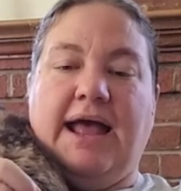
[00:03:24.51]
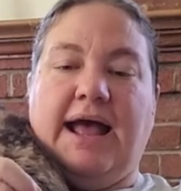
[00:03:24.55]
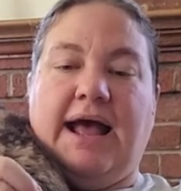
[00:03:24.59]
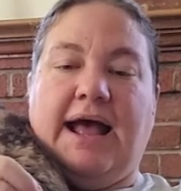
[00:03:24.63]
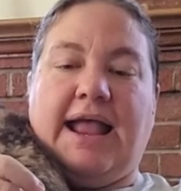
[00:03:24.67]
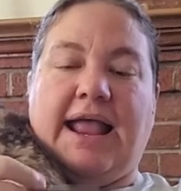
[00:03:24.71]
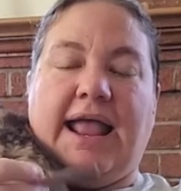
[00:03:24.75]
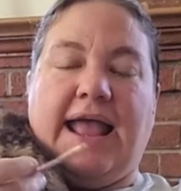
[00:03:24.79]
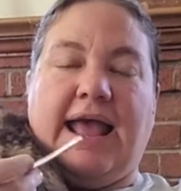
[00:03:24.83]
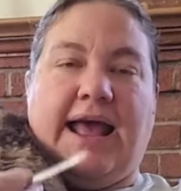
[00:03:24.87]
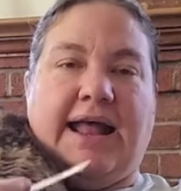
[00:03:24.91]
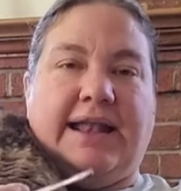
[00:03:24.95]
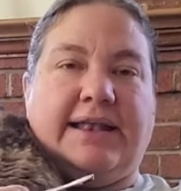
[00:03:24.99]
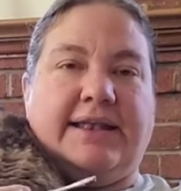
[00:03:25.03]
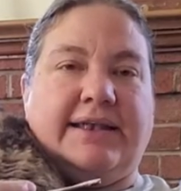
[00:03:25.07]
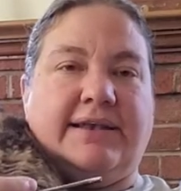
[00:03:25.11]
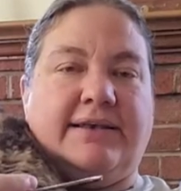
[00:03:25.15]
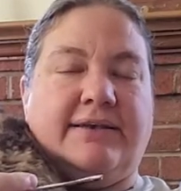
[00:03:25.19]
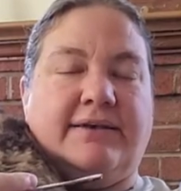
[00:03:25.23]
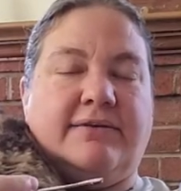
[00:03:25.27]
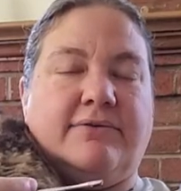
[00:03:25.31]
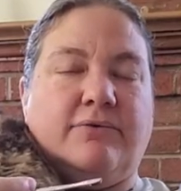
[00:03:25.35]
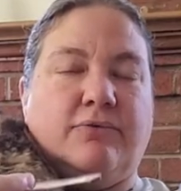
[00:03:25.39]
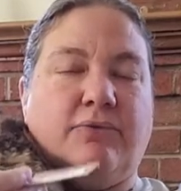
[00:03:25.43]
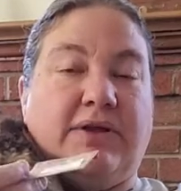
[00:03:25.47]
I
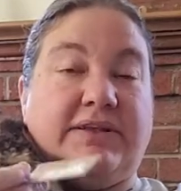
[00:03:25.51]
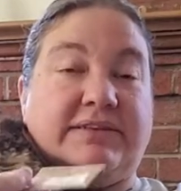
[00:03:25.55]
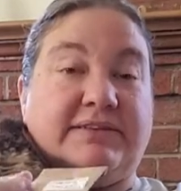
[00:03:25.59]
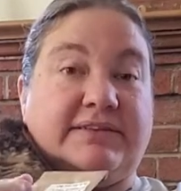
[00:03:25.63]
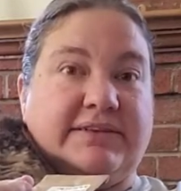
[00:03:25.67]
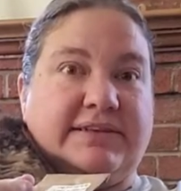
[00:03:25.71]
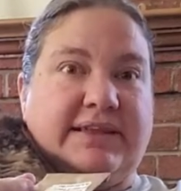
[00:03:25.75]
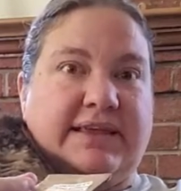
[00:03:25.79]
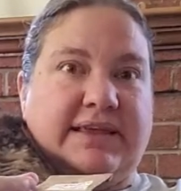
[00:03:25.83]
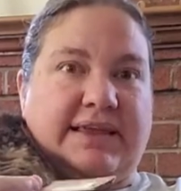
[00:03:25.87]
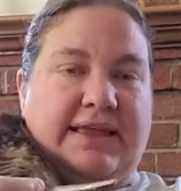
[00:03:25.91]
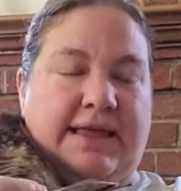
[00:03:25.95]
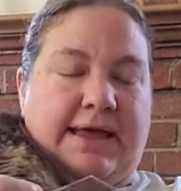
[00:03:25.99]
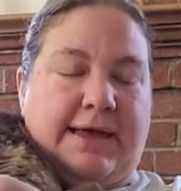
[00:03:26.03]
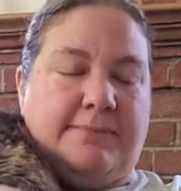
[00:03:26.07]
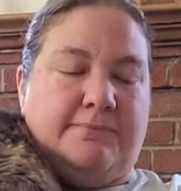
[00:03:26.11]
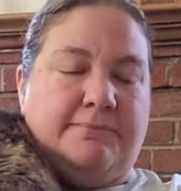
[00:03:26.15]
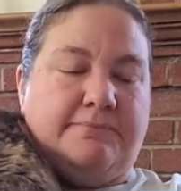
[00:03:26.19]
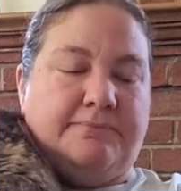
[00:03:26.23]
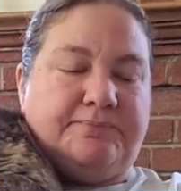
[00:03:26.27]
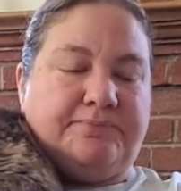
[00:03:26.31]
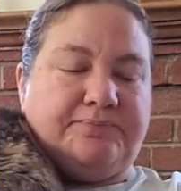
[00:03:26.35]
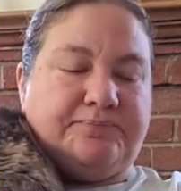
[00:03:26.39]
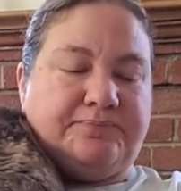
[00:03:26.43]
hadn't risked it yet.